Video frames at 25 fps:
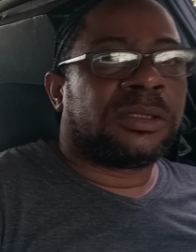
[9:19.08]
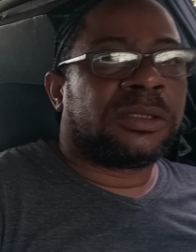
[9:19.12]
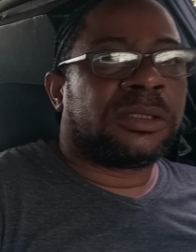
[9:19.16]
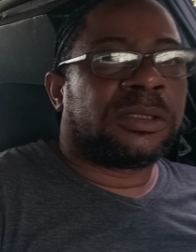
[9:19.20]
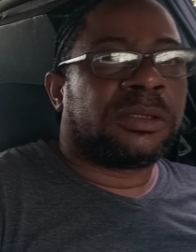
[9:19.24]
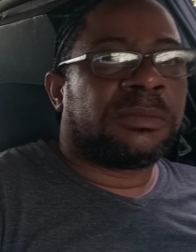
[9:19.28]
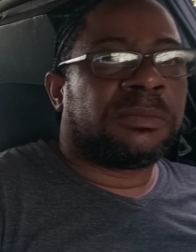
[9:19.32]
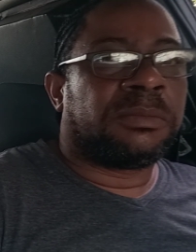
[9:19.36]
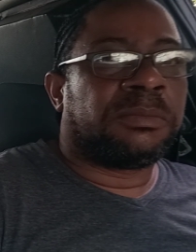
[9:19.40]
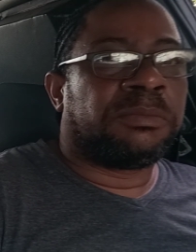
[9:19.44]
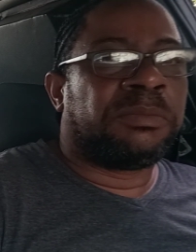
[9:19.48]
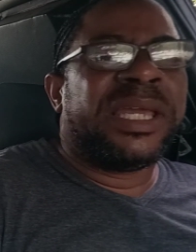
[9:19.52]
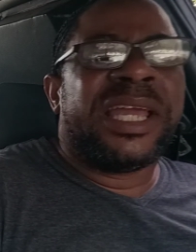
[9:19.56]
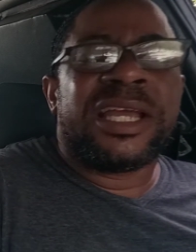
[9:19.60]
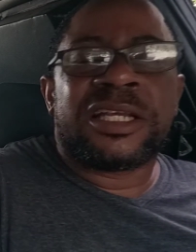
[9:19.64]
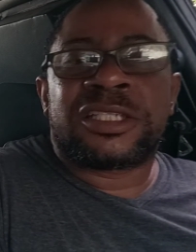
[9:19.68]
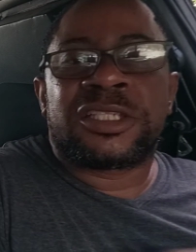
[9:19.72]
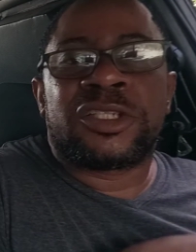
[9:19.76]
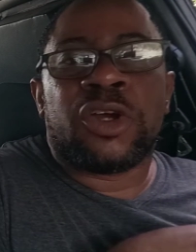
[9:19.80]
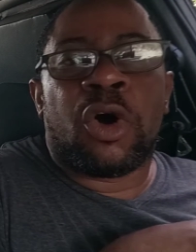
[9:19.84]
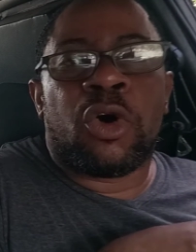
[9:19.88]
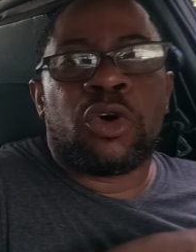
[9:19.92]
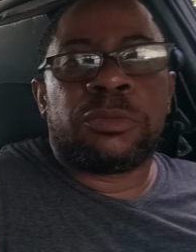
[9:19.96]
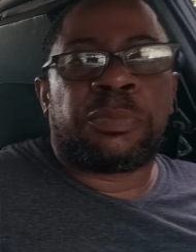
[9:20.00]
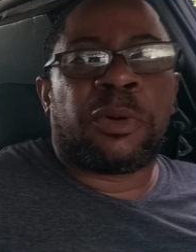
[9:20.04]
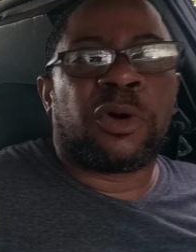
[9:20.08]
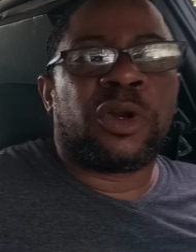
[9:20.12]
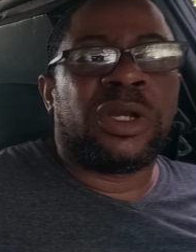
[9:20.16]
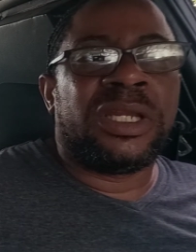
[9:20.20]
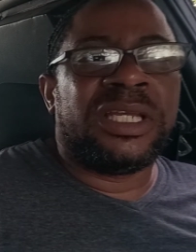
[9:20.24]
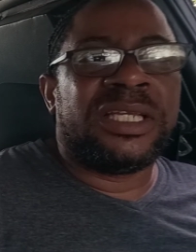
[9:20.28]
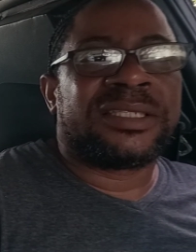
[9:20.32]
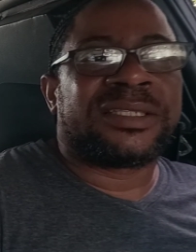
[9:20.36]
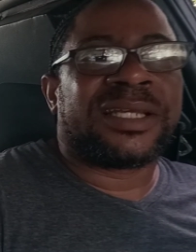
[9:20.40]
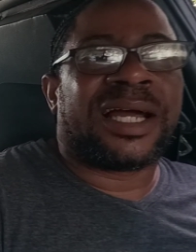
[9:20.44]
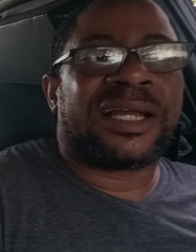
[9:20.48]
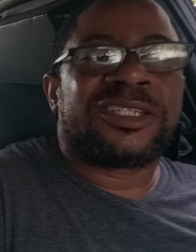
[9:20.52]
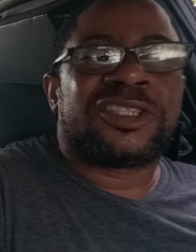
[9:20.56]
Be a sound
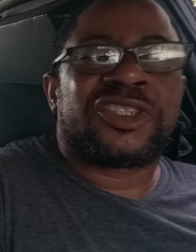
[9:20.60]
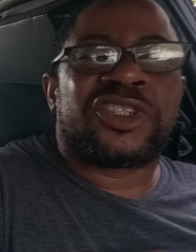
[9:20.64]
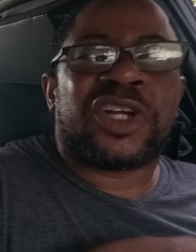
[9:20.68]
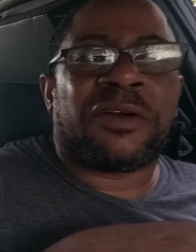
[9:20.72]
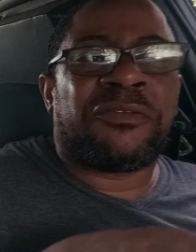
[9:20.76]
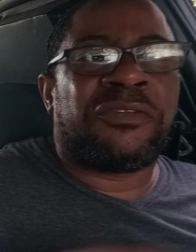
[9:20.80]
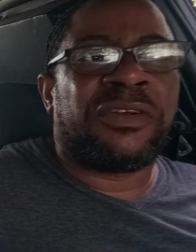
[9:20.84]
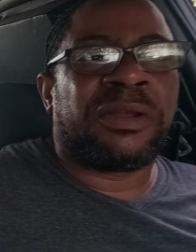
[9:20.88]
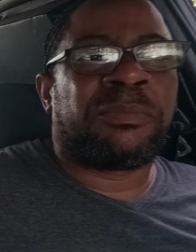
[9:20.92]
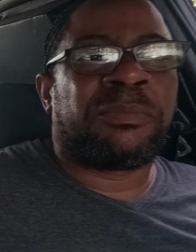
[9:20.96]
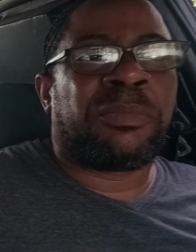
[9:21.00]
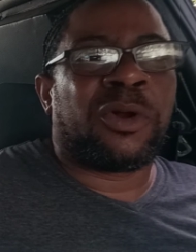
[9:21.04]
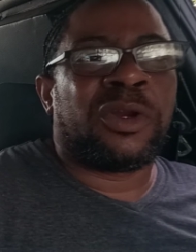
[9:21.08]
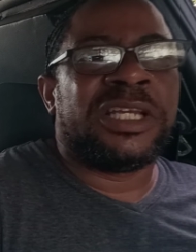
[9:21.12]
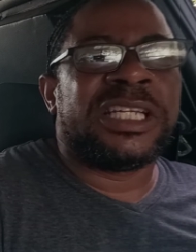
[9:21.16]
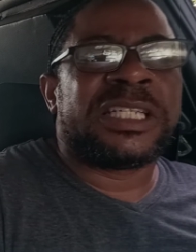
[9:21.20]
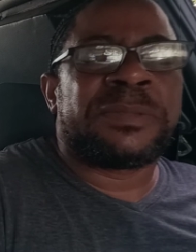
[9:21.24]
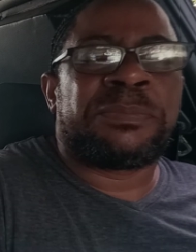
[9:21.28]
police and traffic police,